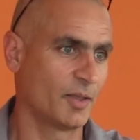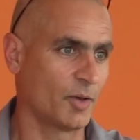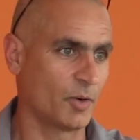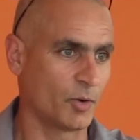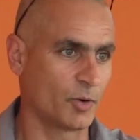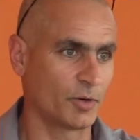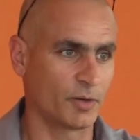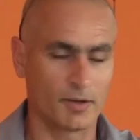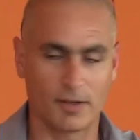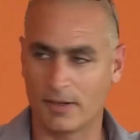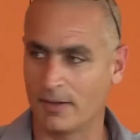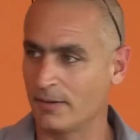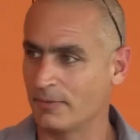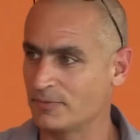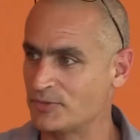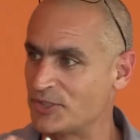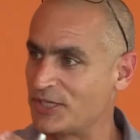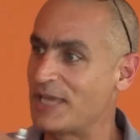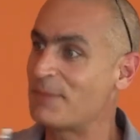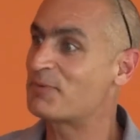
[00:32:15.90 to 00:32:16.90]
or
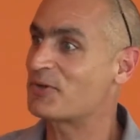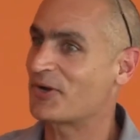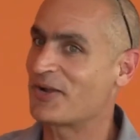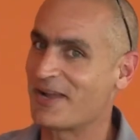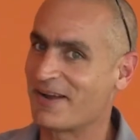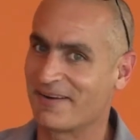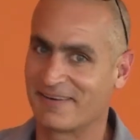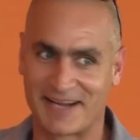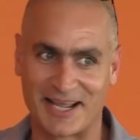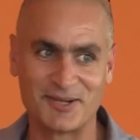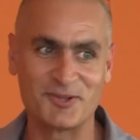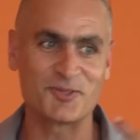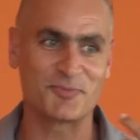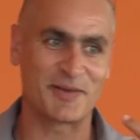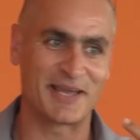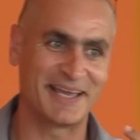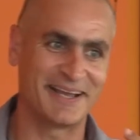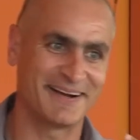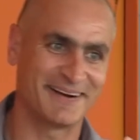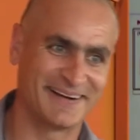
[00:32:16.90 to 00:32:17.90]
she keeps her hair and I lose
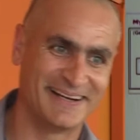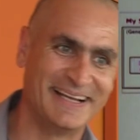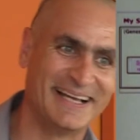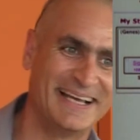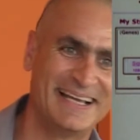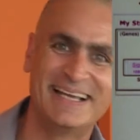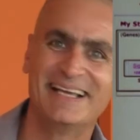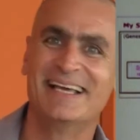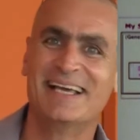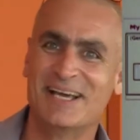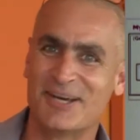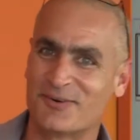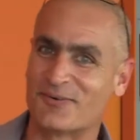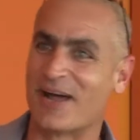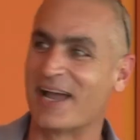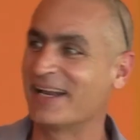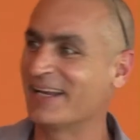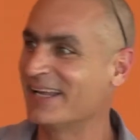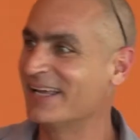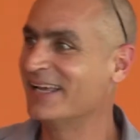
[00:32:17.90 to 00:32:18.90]
my hair,
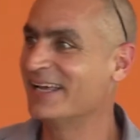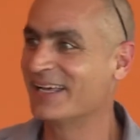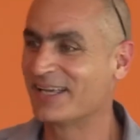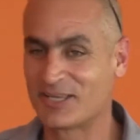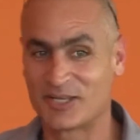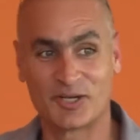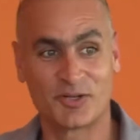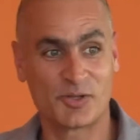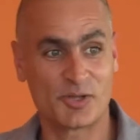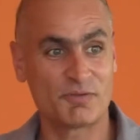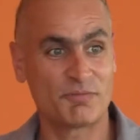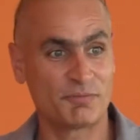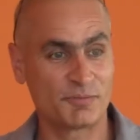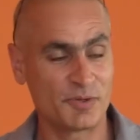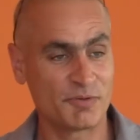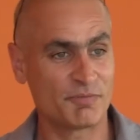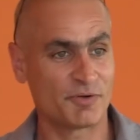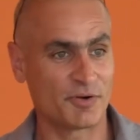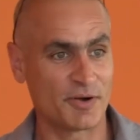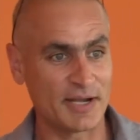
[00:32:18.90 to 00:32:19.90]
right?
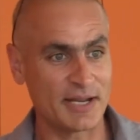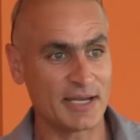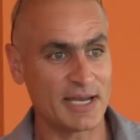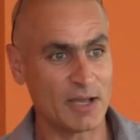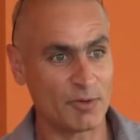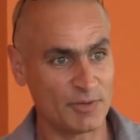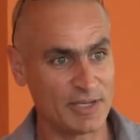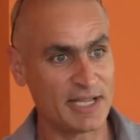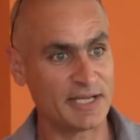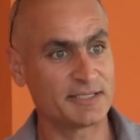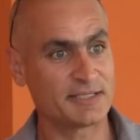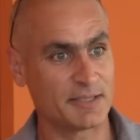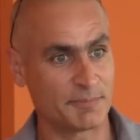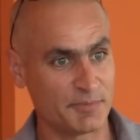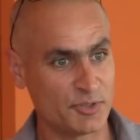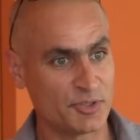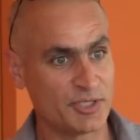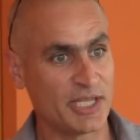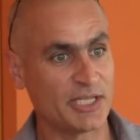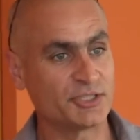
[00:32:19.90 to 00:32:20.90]
You've already now linked a
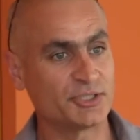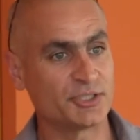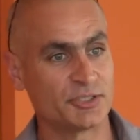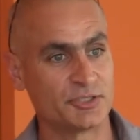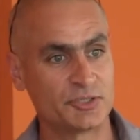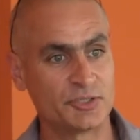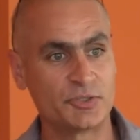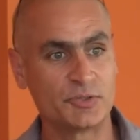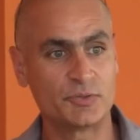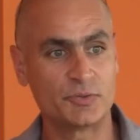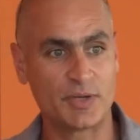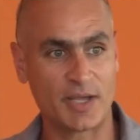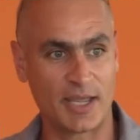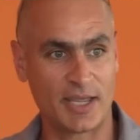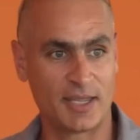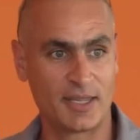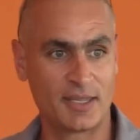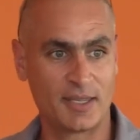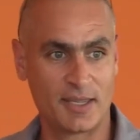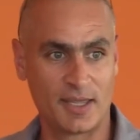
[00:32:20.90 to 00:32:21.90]
mutation to
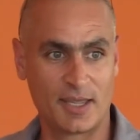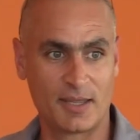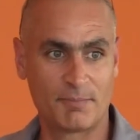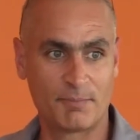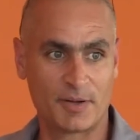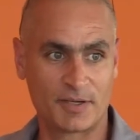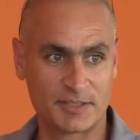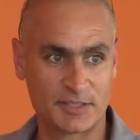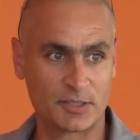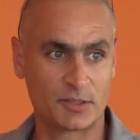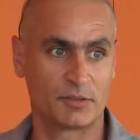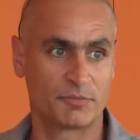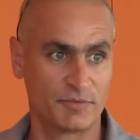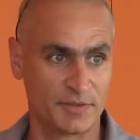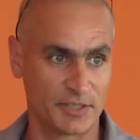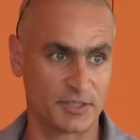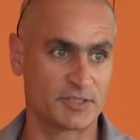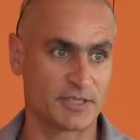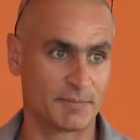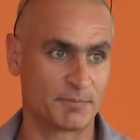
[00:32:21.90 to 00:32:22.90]
a particular
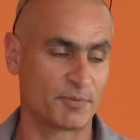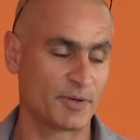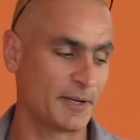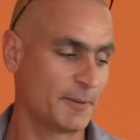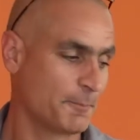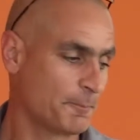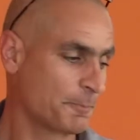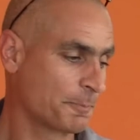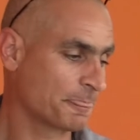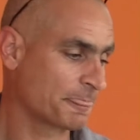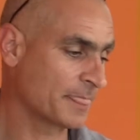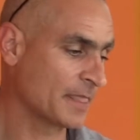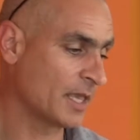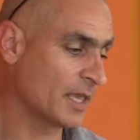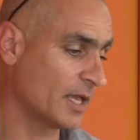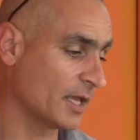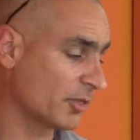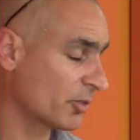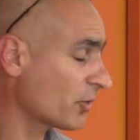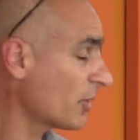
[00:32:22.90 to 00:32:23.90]
phenotype, right? And